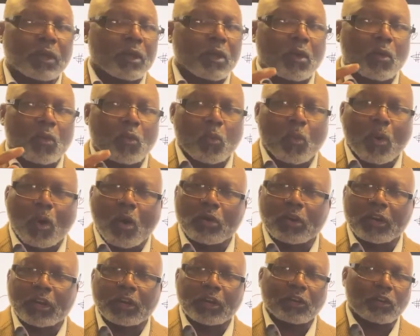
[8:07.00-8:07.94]

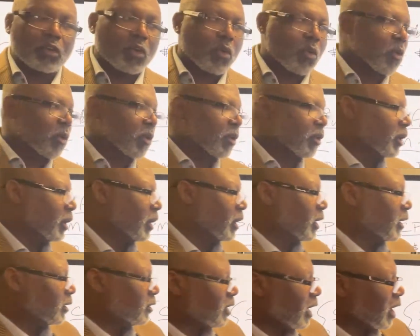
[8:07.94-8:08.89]
walk in the door,
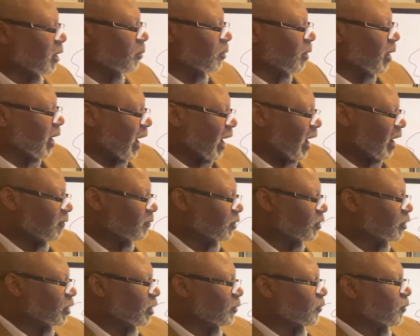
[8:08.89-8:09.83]
they were
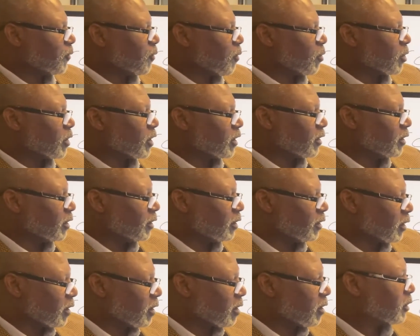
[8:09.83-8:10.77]
averaging for
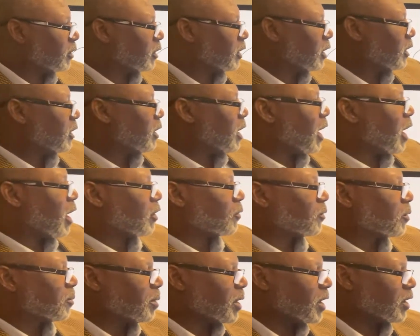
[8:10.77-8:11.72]
the auto
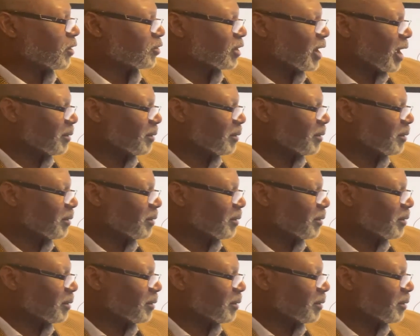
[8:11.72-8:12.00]
repair shop